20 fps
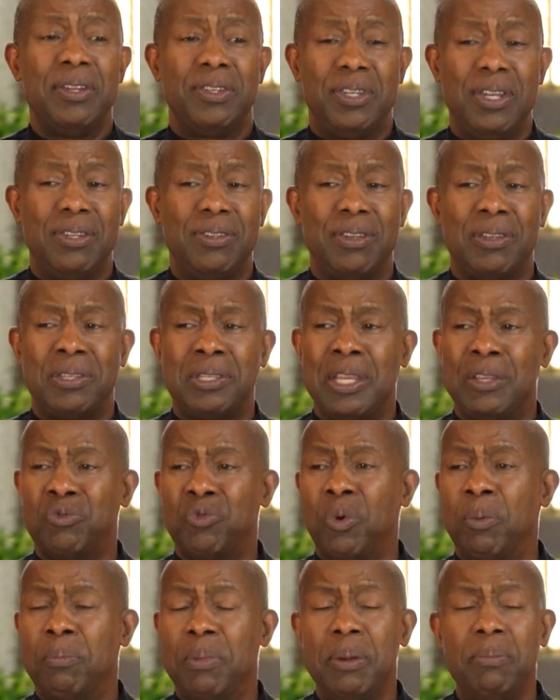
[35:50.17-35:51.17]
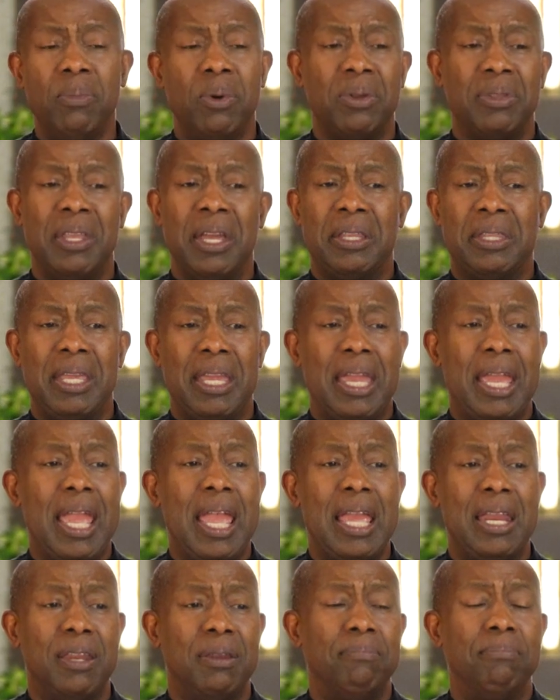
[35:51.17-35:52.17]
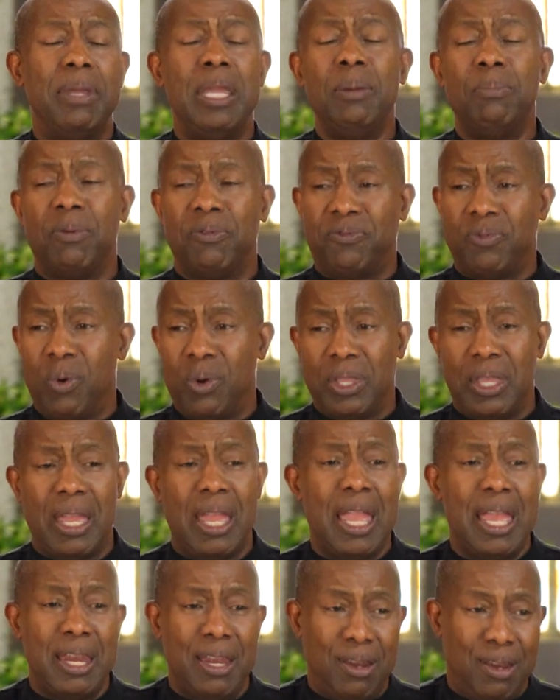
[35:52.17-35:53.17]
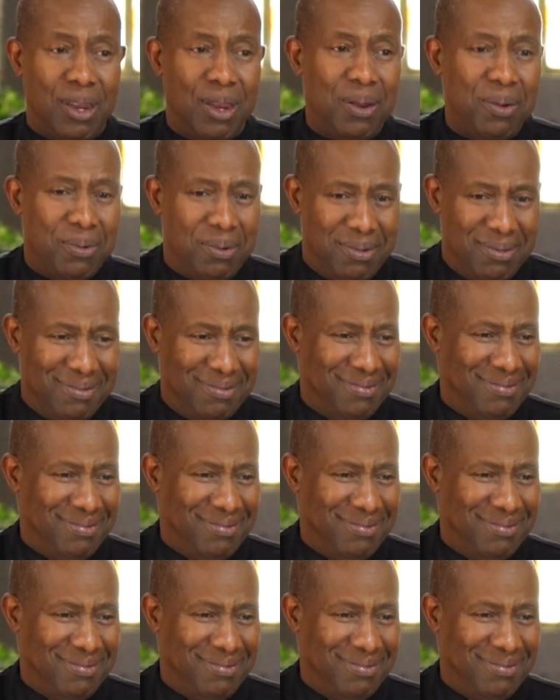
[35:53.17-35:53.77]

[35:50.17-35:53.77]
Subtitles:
Jesus says, remember that they hated me before they hated you.